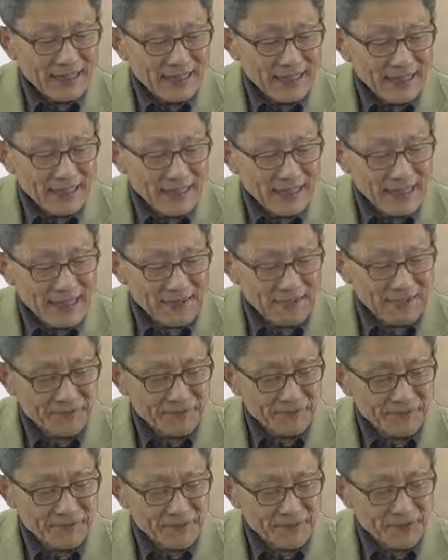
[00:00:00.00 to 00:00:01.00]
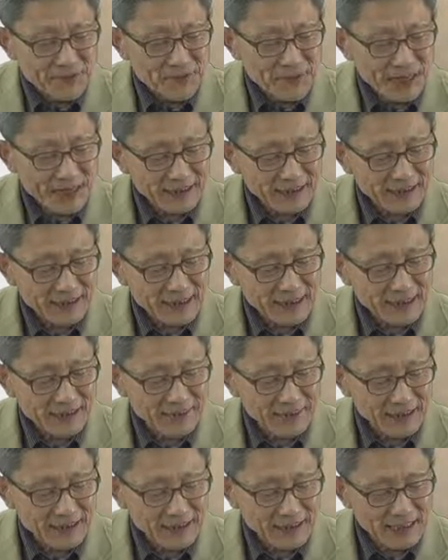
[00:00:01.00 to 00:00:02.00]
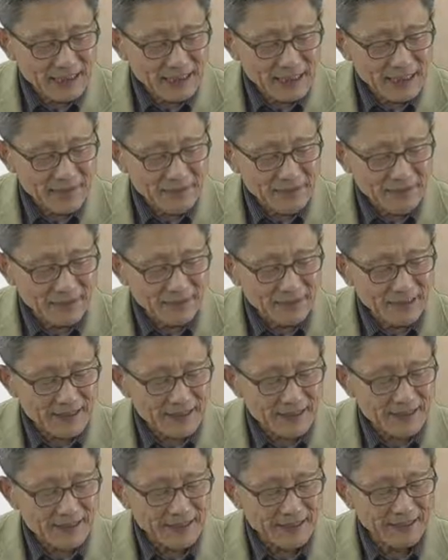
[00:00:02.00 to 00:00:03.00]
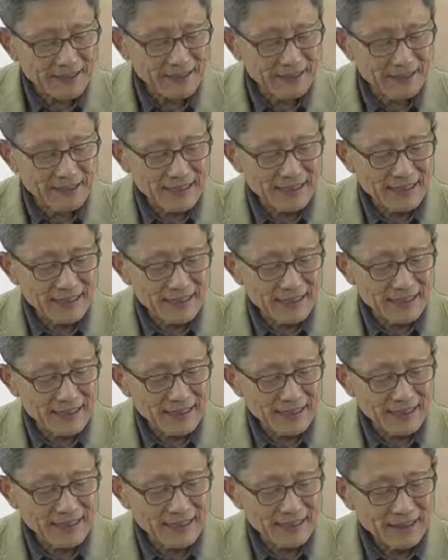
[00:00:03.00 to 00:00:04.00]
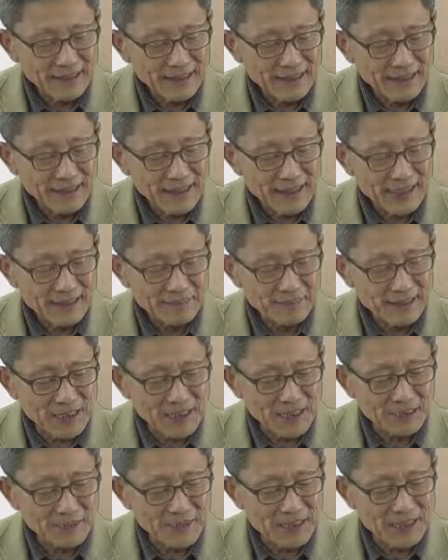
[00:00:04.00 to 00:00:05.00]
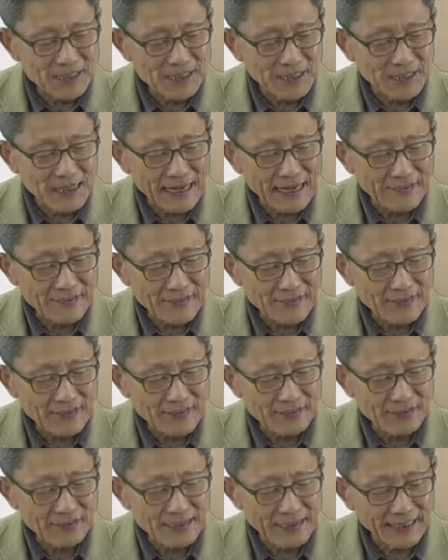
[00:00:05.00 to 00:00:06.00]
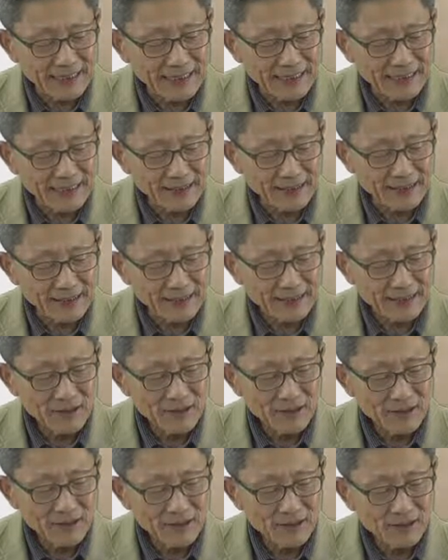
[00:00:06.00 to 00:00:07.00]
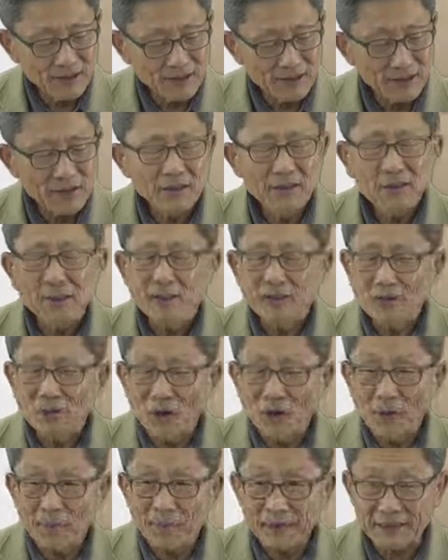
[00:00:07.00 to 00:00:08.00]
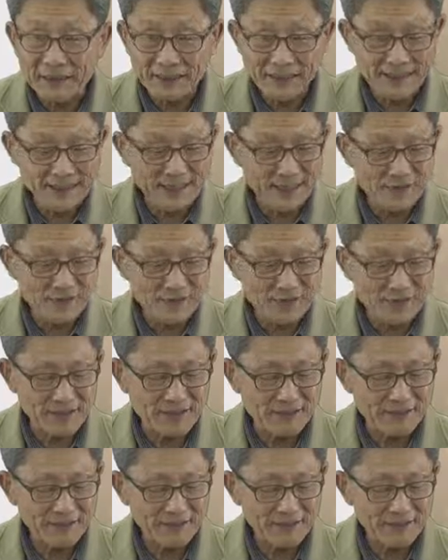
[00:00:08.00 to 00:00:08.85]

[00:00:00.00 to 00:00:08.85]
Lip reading: If Schottky defect equilibrium constant is much, much larger than dopant concentration,